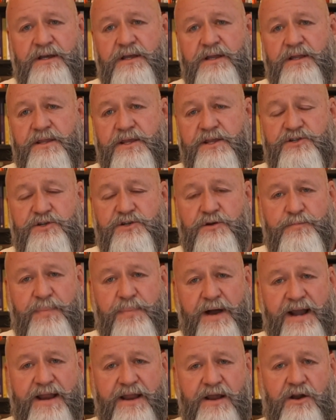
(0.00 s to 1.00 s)
These are
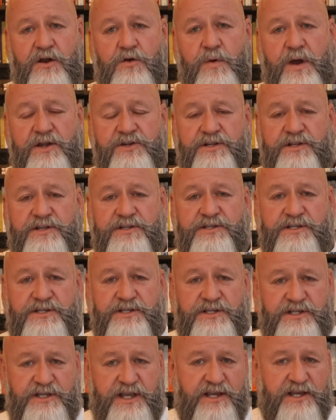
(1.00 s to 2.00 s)
binary questions.
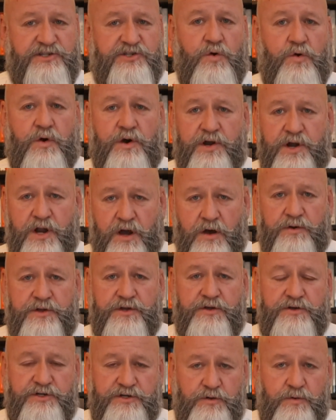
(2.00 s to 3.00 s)
Yes or no,
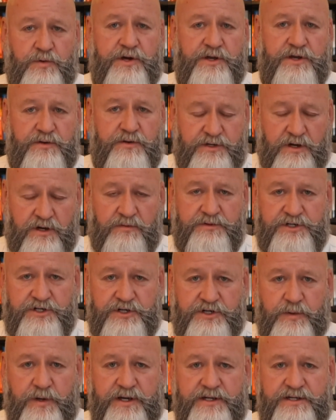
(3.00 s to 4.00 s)
you do or you don't
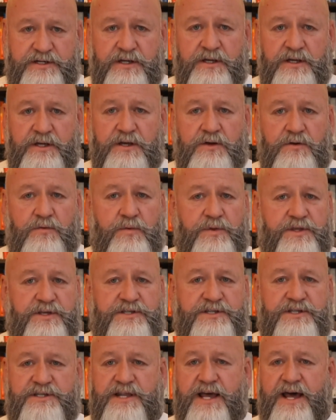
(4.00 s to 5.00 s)
do it.
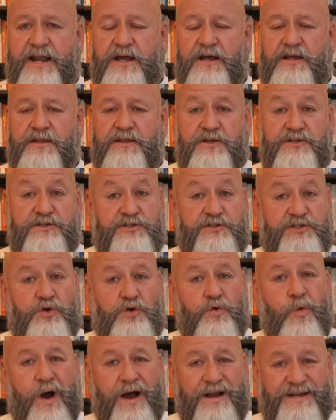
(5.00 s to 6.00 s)
This is not a
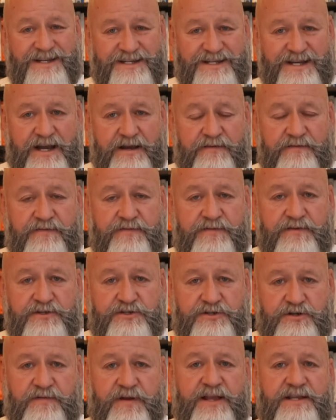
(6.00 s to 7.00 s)
quantitative
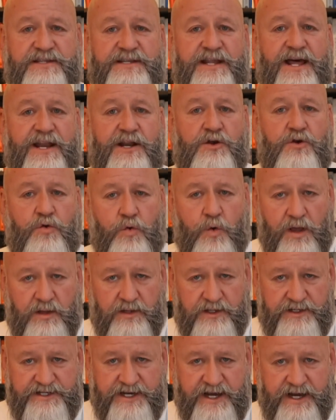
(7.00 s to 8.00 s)
survey. It's not a
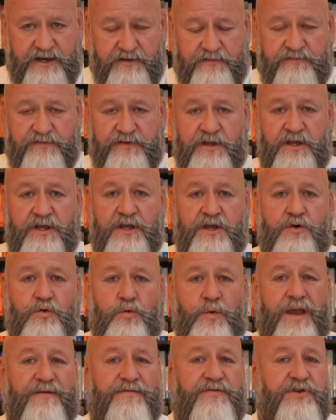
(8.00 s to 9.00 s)
qualitative.
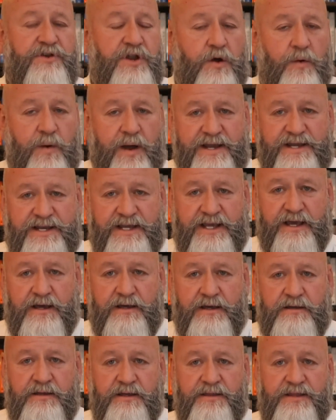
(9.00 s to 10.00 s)
We have no
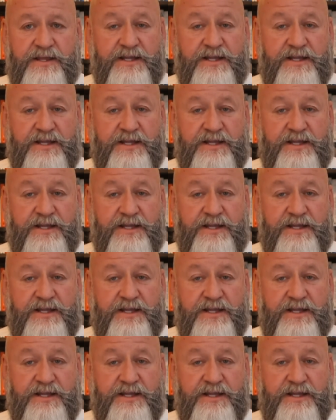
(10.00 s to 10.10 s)
idea the